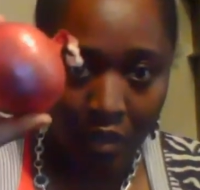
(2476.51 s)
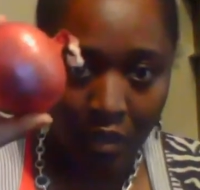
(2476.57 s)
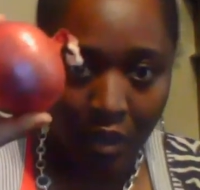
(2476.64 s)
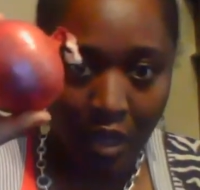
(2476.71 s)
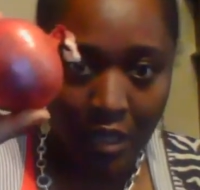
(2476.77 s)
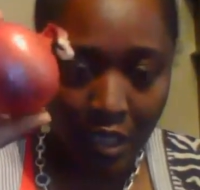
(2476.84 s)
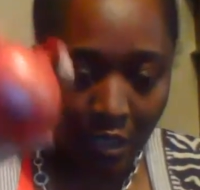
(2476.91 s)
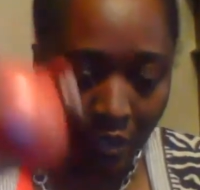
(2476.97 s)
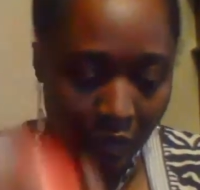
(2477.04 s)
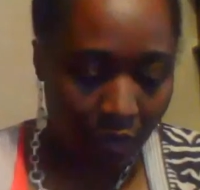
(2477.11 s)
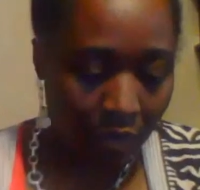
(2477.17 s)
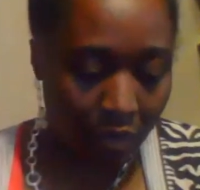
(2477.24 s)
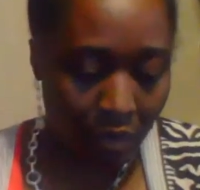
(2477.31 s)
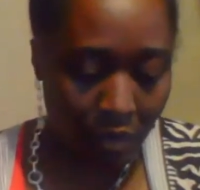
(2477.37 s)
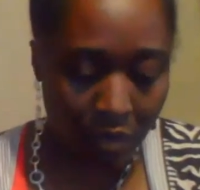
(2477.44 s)
your onion,
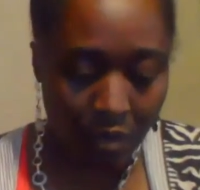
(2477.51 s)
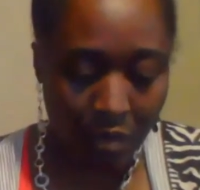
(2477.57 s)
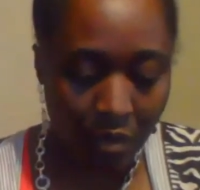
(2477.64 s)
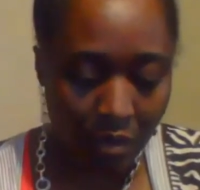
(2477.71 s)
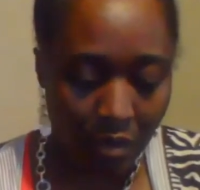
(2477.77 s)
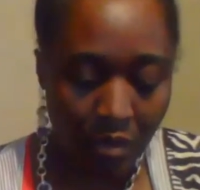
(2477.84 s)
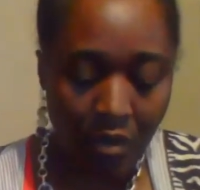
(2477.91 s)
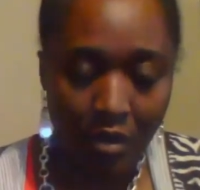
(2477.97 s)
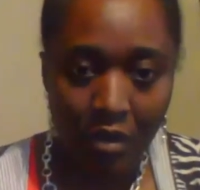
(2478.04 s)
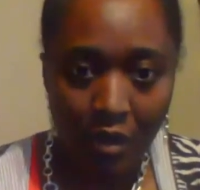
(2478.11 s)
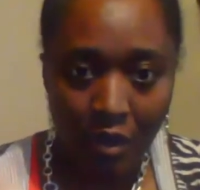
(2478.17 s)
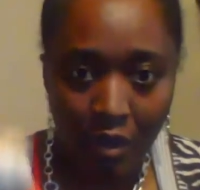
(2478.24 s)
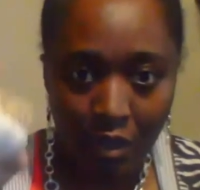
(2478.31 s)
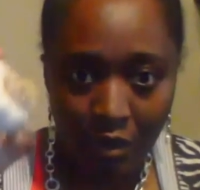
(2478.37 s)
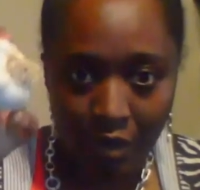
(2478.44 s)

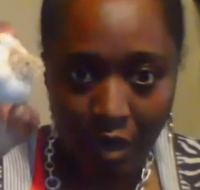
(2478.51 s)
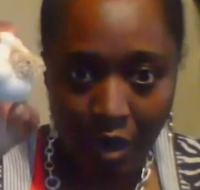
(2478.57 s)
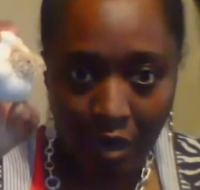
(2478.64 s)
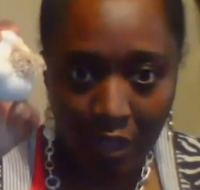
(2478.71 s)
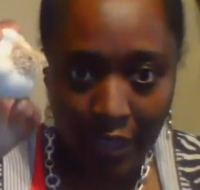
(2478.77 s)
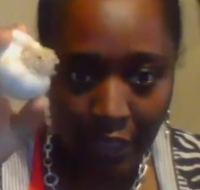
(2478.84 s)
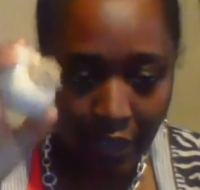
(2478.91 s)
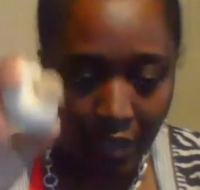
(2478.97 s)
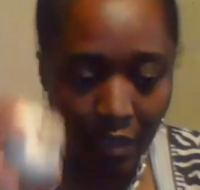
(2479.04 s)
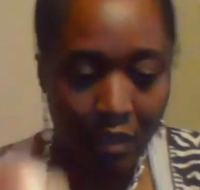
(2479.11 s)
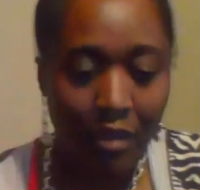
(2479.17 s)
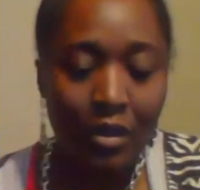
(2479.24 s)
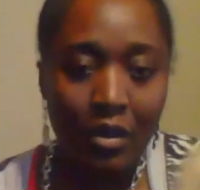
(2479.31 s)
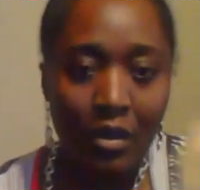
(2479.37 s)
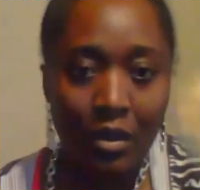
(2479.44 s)
your garlic,
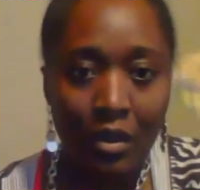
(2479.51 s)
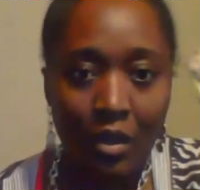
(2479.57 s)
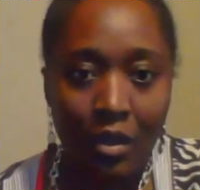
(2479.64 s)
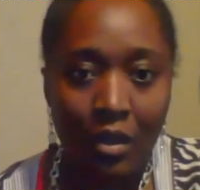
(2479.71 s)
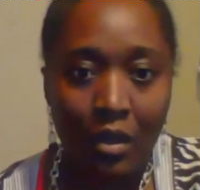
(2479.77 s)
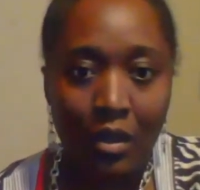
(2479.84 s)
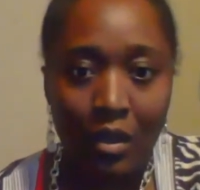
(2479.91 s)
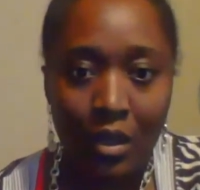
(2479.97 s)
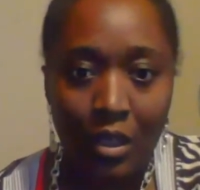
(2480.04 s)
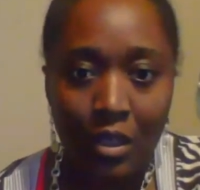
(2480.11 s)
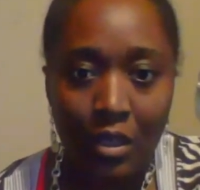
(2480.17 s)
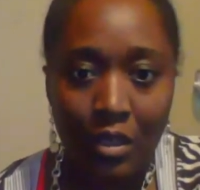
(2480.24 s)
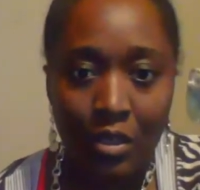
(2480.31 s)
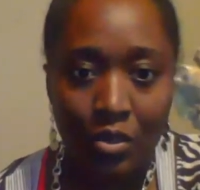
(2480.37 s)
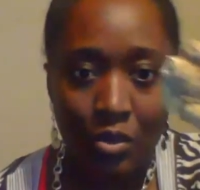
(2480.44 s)

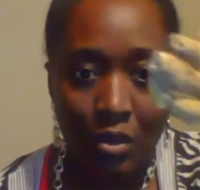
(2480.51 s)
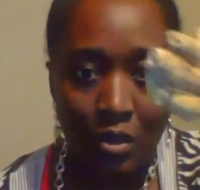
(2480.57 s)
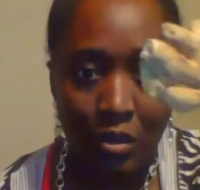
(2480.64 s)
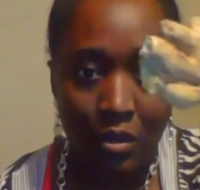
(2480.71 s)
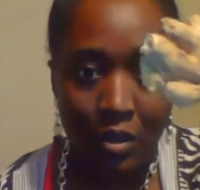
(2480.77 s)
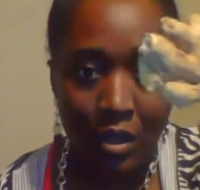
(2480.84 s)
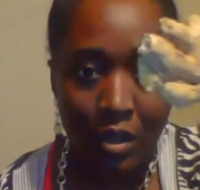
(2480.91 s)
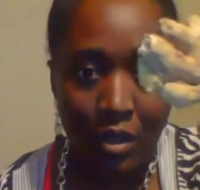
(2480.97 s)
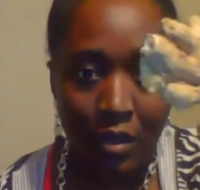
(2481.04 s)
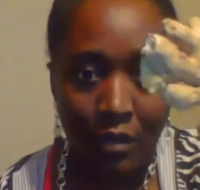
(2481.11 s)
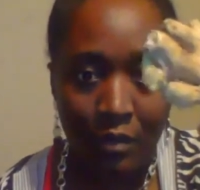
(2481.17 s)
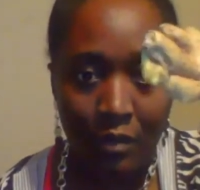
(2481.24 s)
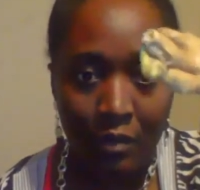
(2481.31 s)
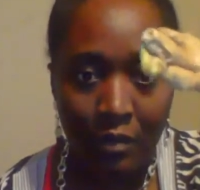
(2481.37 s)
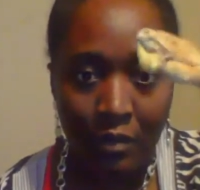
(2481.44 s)
your
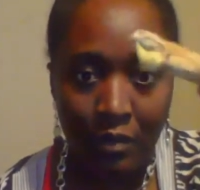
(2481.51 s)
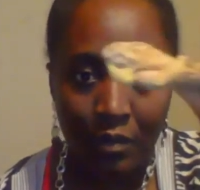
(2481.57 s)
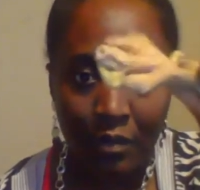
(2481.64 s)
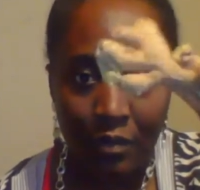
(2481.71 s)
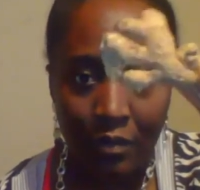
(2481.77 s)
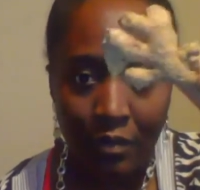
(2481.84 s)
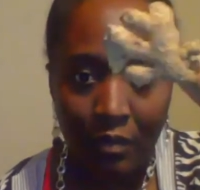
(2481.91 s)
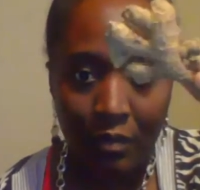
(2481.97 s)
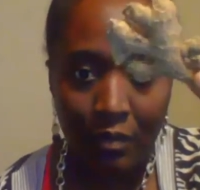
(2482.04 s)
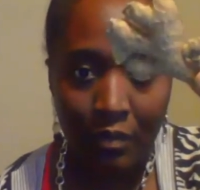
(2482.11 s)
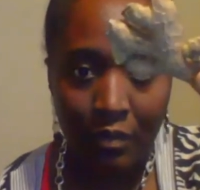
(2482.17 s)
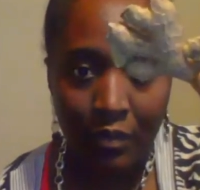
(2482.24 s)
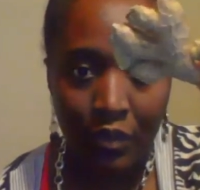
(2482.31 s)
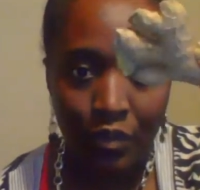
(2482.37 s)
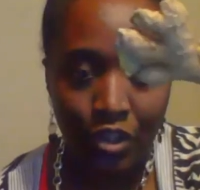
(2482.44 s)
um,
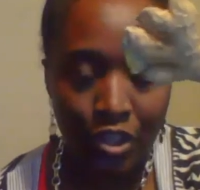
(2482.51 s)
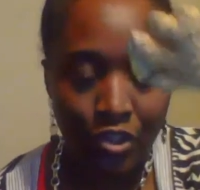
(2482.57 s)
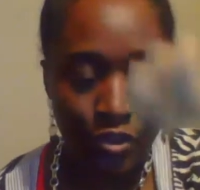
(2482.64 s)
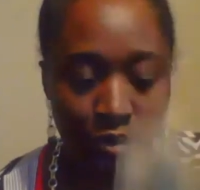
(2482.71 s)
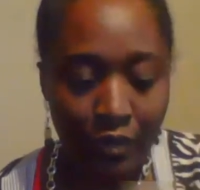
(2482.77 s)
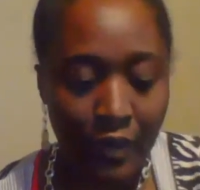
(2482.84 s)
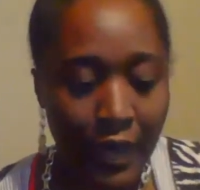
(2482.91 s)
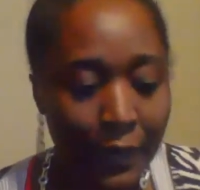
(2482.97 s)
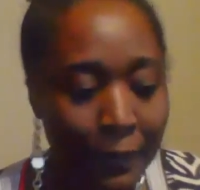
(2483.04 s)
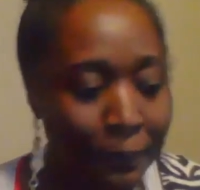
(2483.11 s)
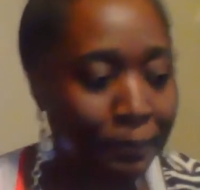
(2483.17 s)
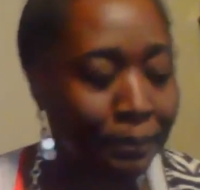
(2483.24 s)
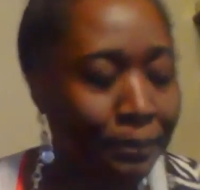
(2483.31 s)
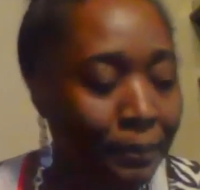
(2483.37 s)
your ginger, right?